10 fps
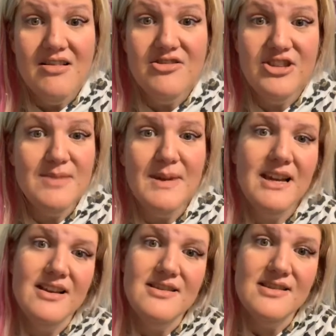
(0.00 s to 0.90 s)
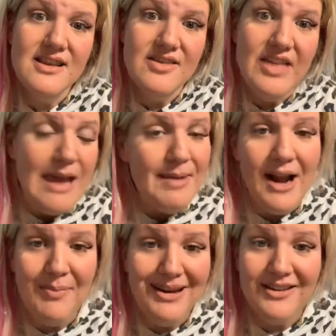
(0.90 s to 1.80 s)
just because they may
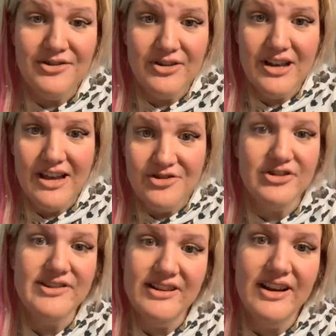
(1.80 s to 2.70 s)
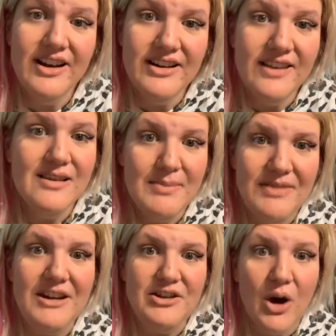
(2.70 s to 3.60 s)
not be interested in it doesn't mean
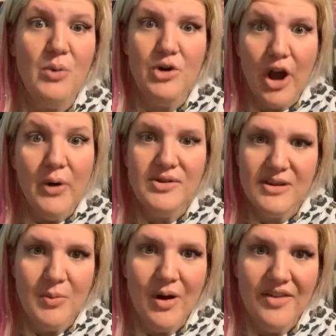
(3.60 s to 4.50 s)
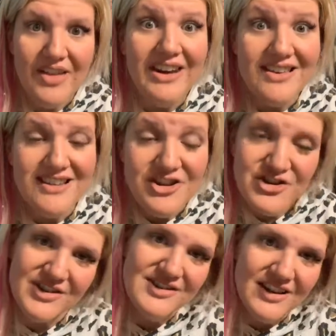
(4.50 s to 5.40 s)
they don't know someone that is
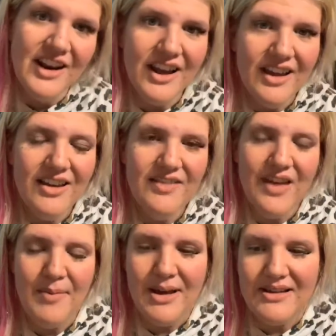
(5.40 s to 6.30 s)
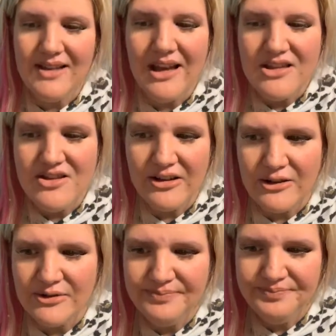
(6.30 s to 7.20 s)
interested in it, if that makes sense.
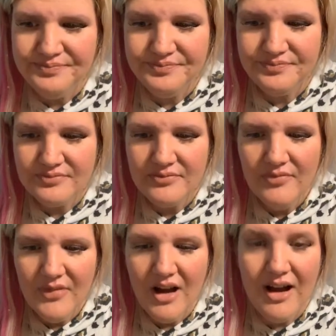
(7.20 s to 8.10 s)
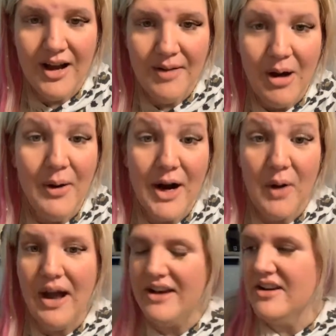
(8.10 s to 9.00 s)
So, all right, go
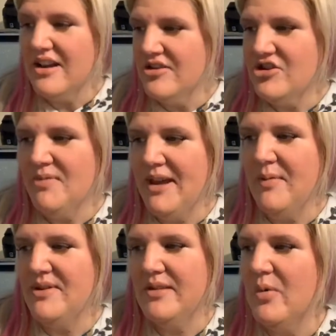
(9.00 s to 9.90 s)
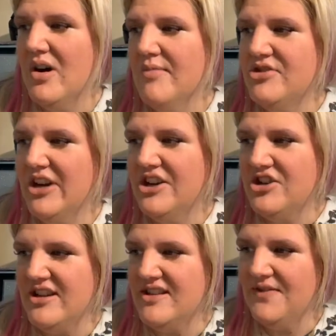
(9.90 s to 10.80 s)
ahead. Shoot me with some more
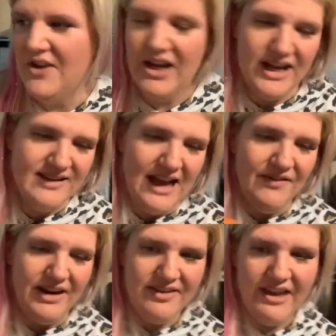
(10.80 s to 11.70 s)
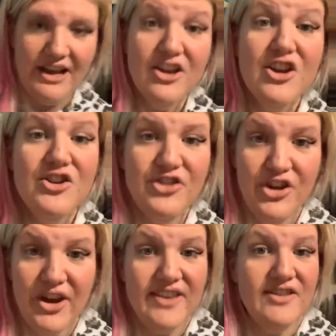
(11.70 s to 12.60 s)
objections if you guys have anything. So you
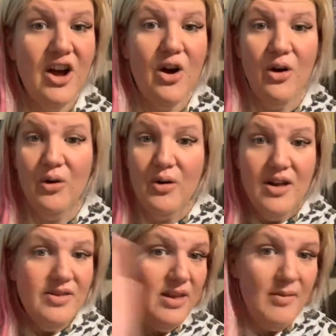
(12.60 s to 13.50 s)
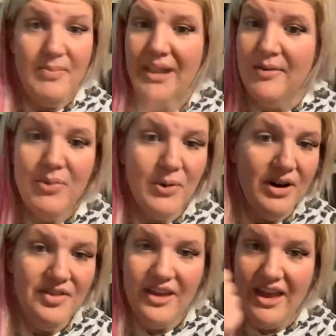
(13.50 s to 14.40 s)
guys know the big
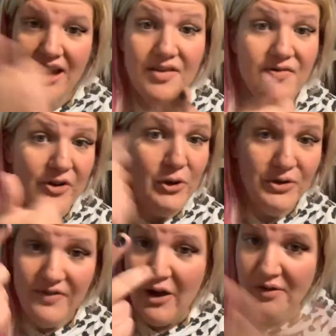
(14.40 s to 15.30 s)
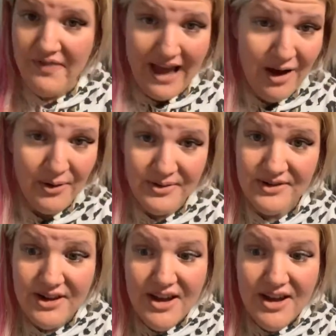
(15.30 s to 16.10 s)
important thing, filled, felt, found,